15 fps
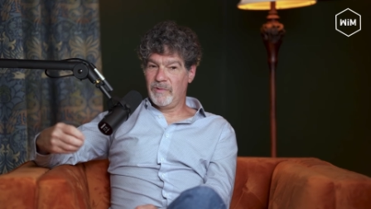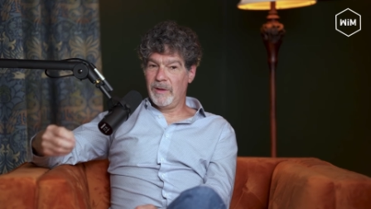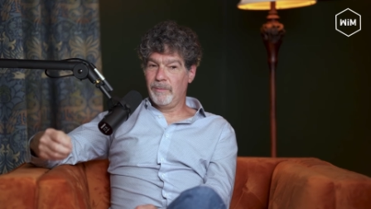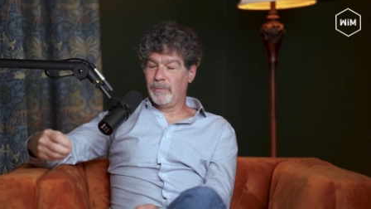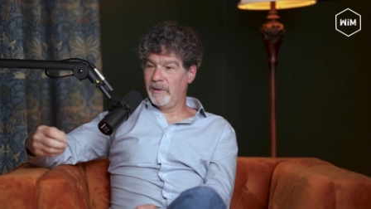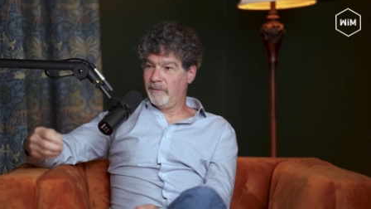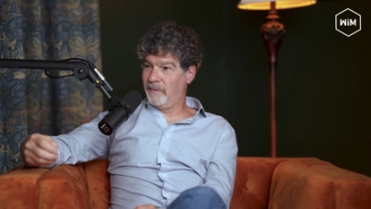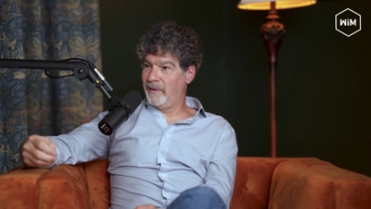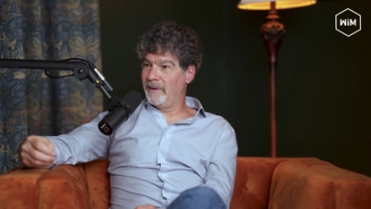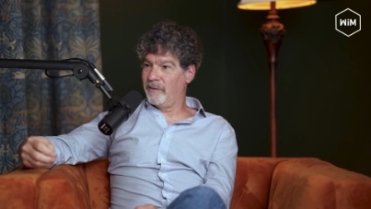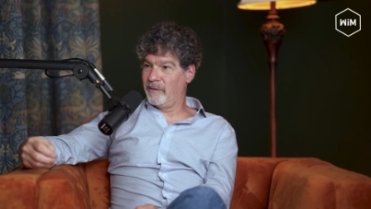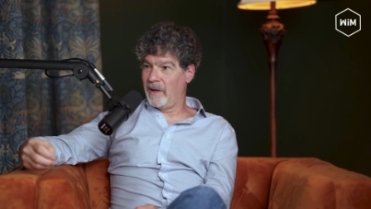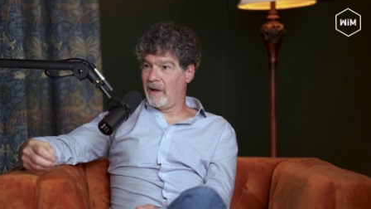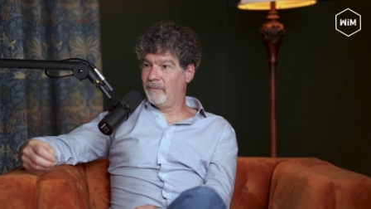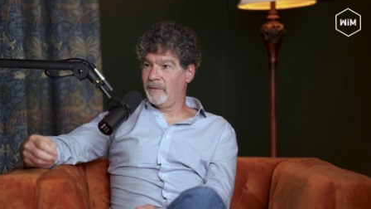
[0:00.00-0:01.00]
deeply
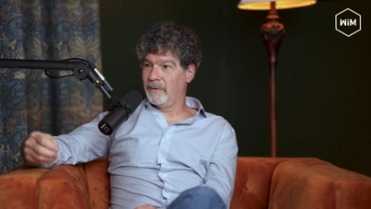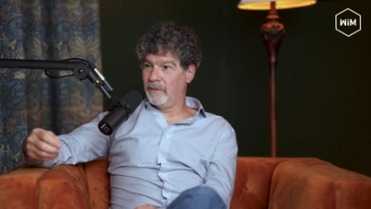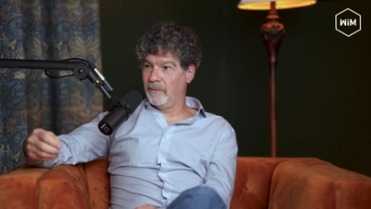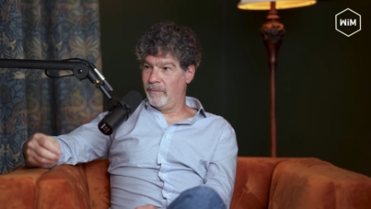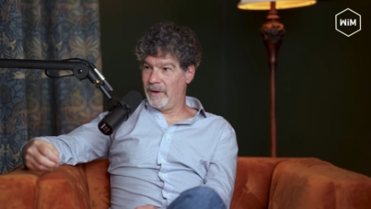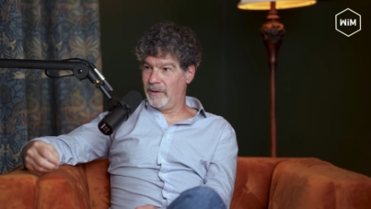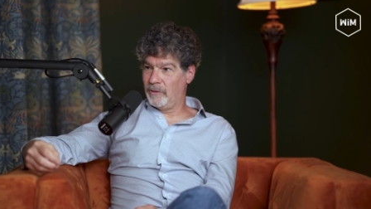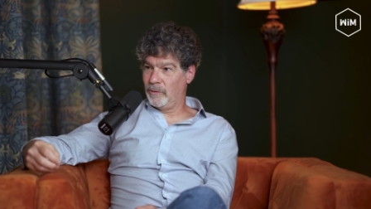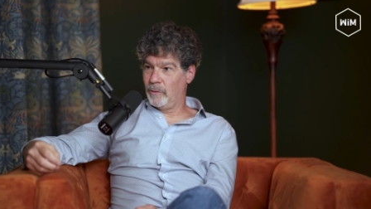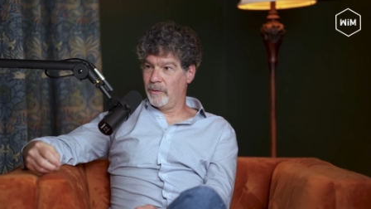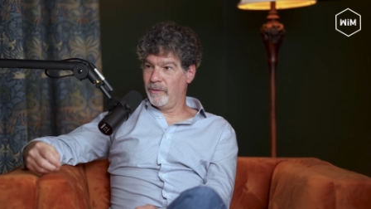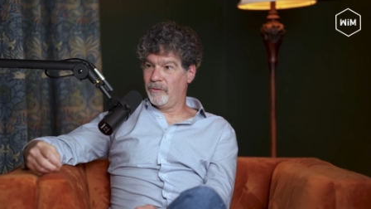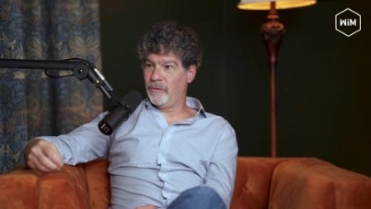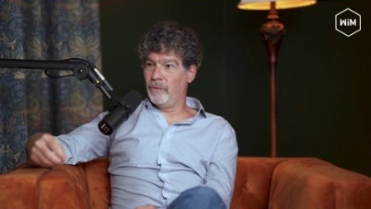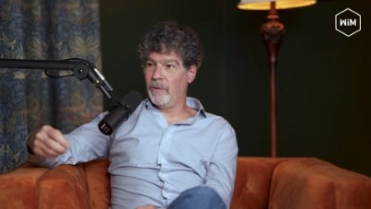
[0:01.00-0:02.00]
philosophical
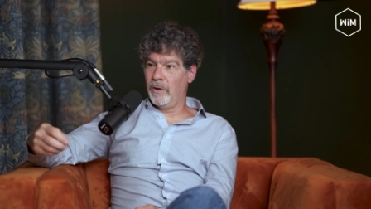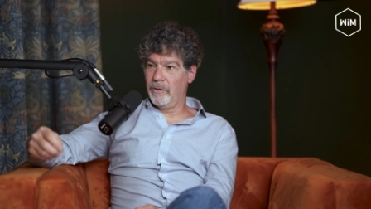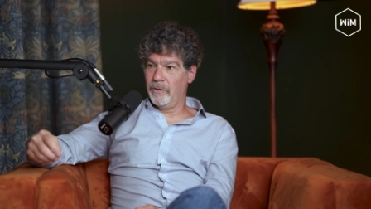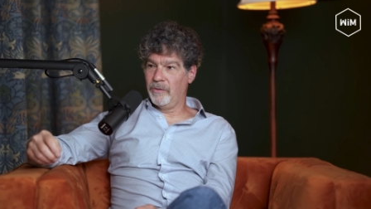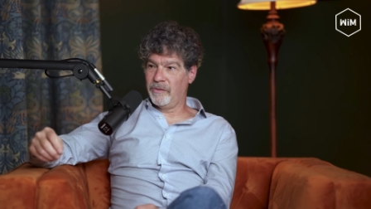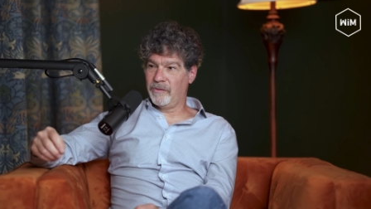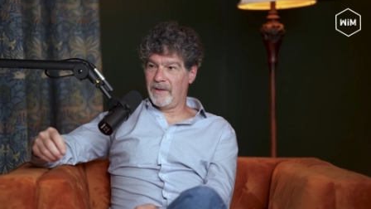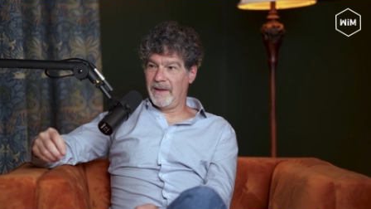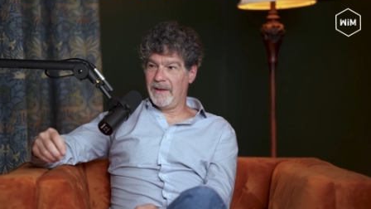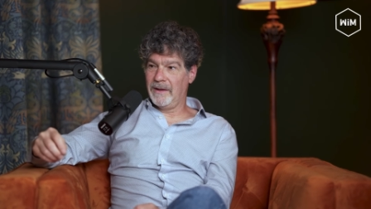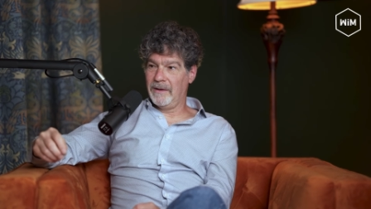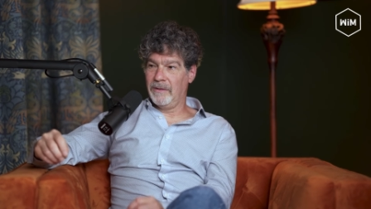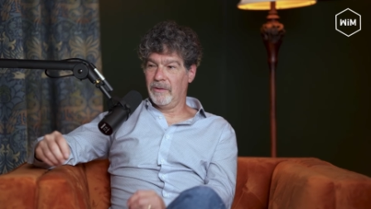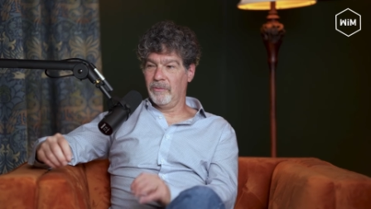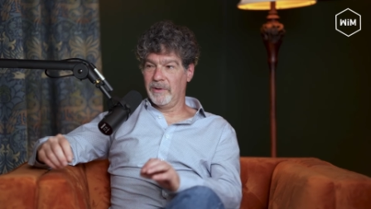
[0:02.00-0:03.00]
mentors who
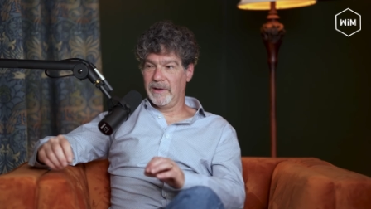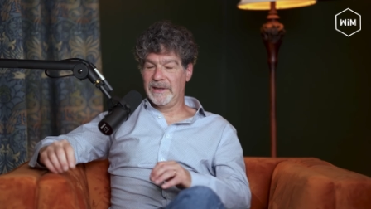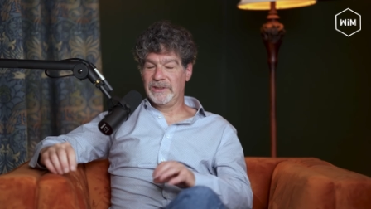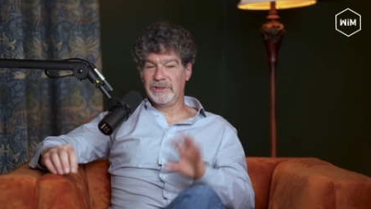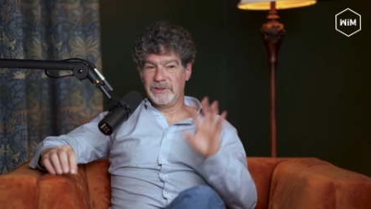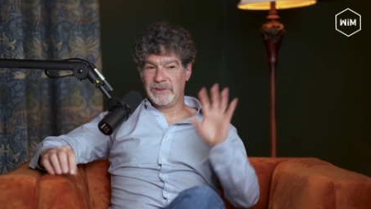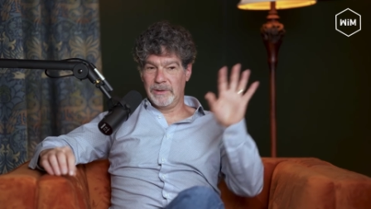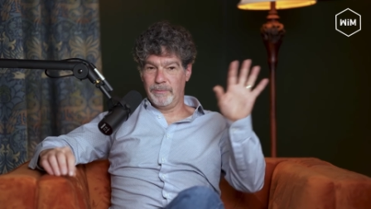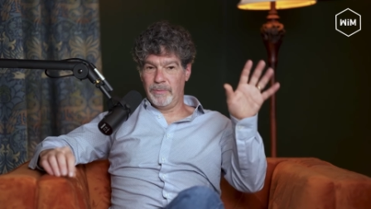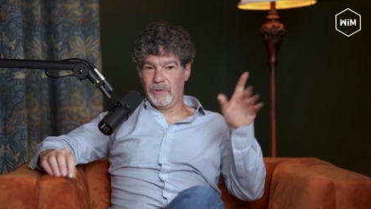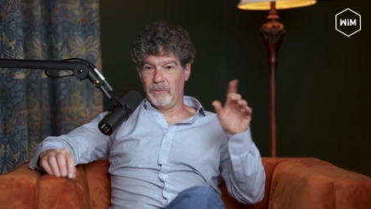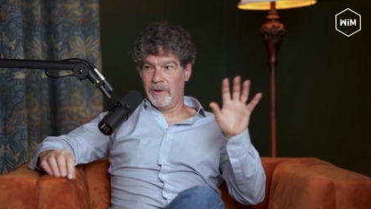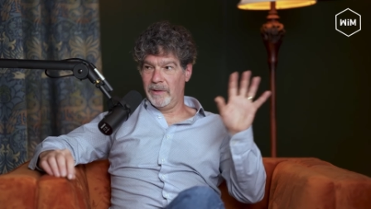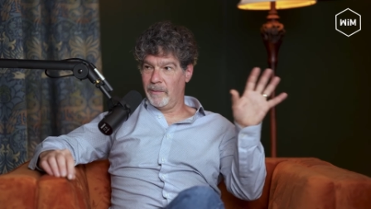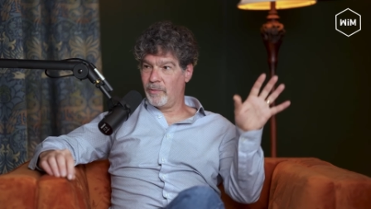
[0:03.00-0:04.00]
understand the relationship
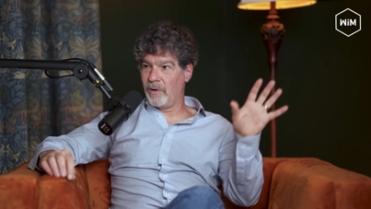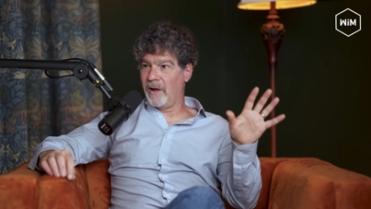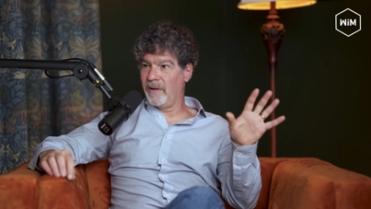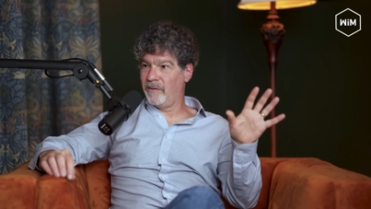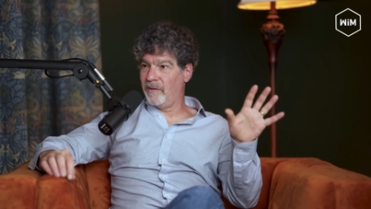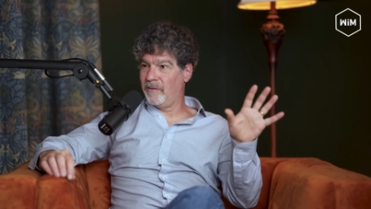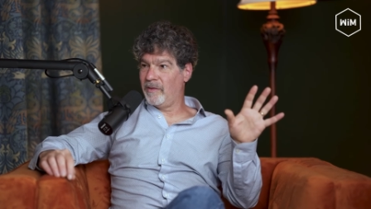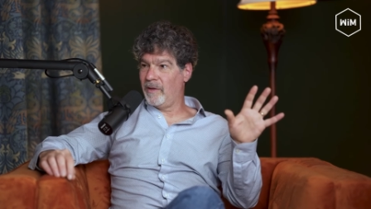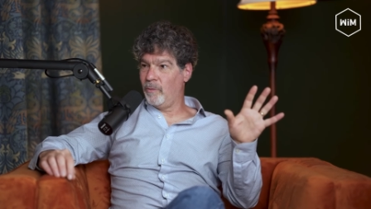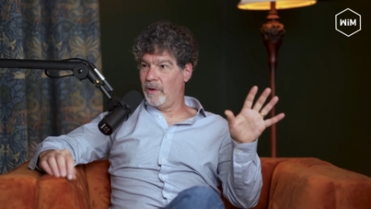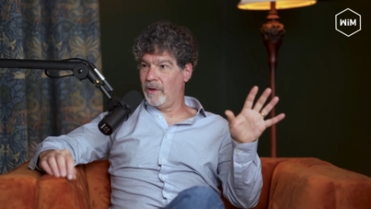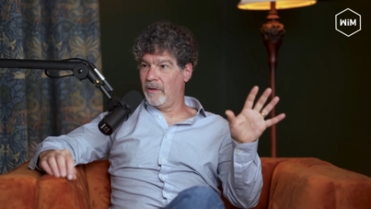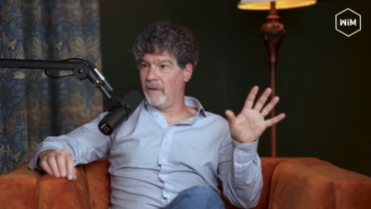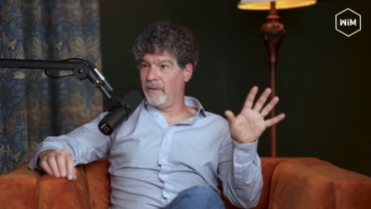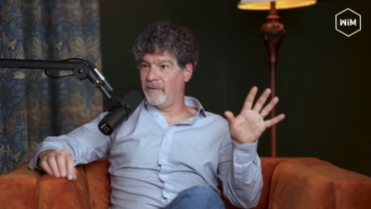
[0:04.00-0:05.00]
between the process that
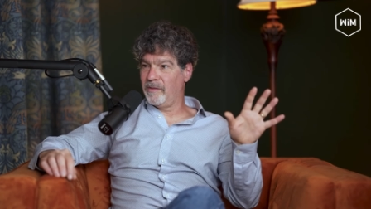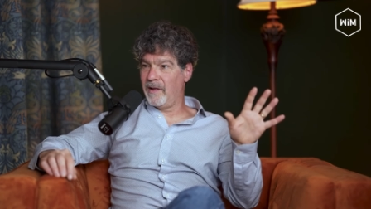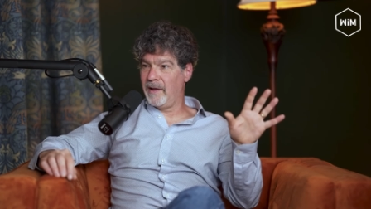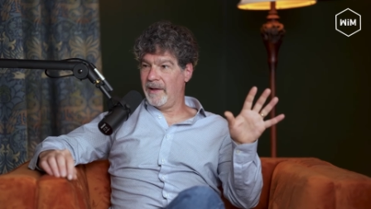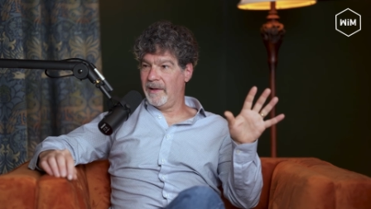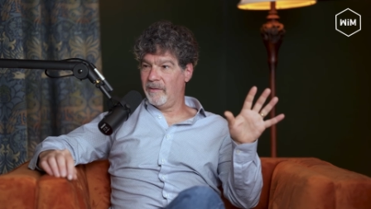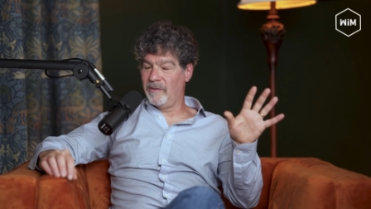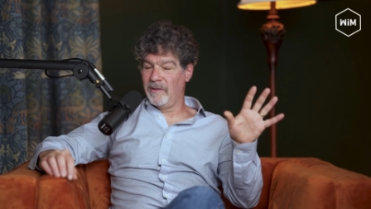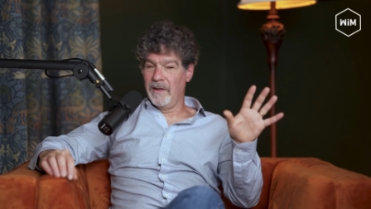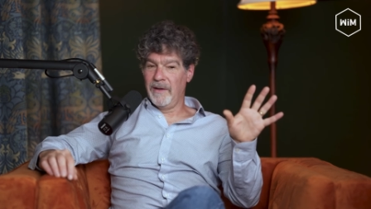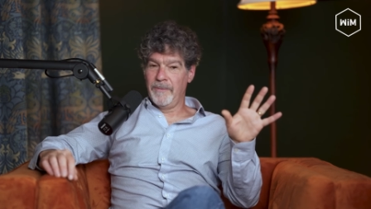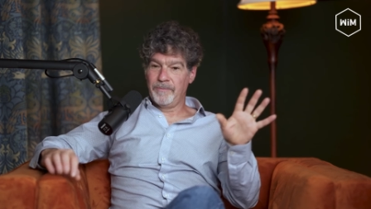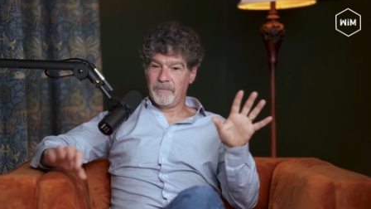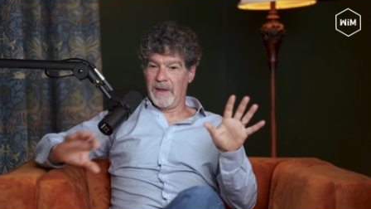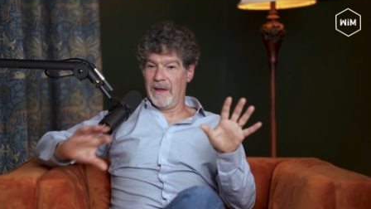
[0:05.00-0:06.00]
we call science
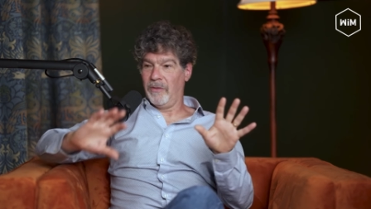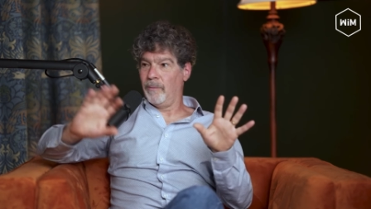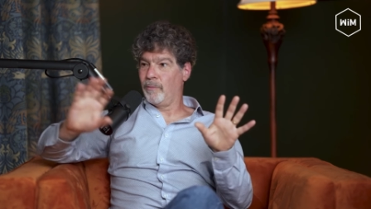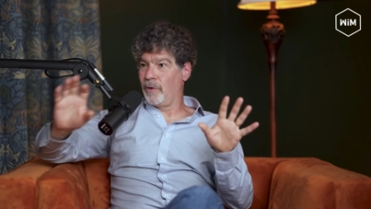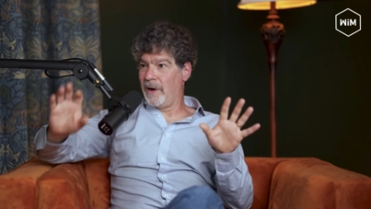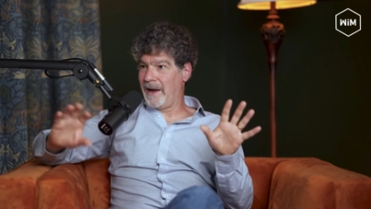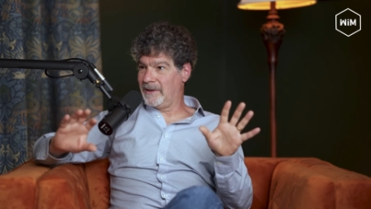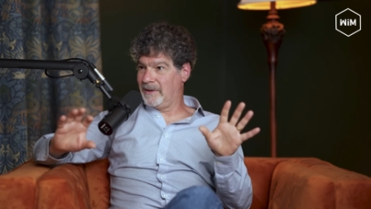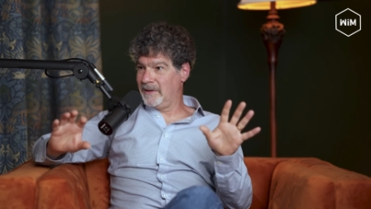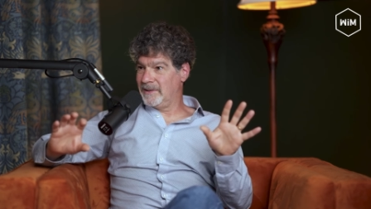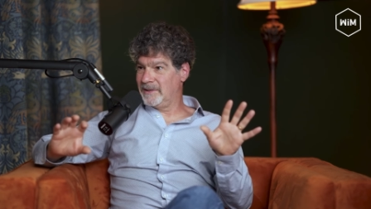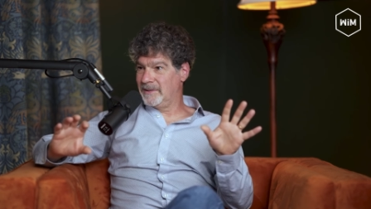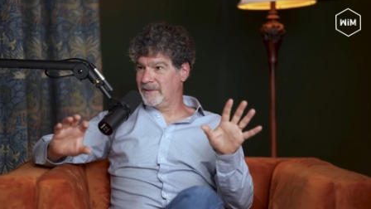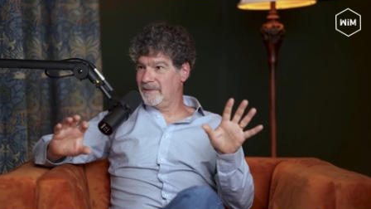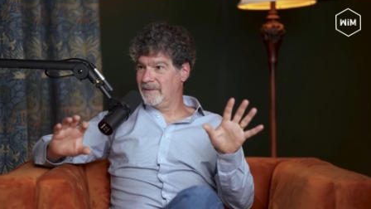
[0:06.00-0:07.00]
and the
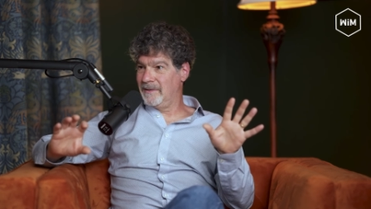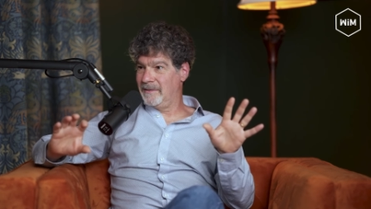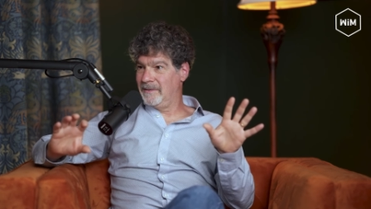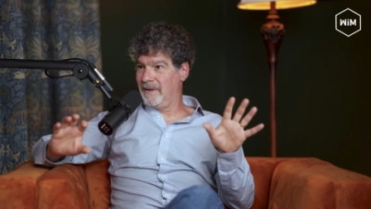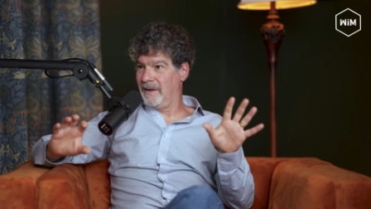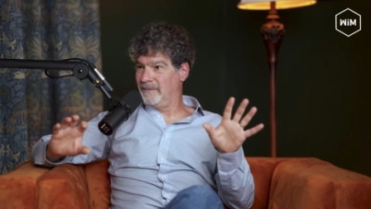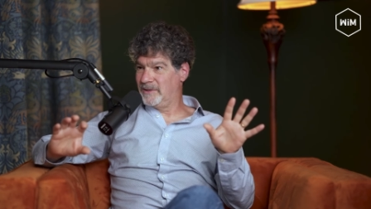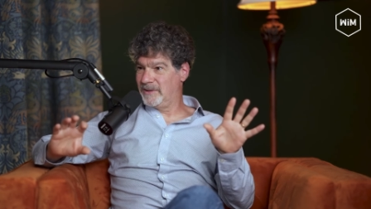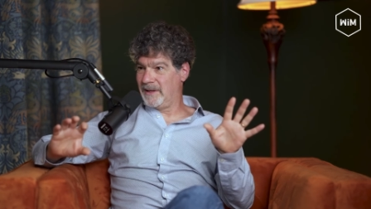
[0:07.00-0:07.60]
practice of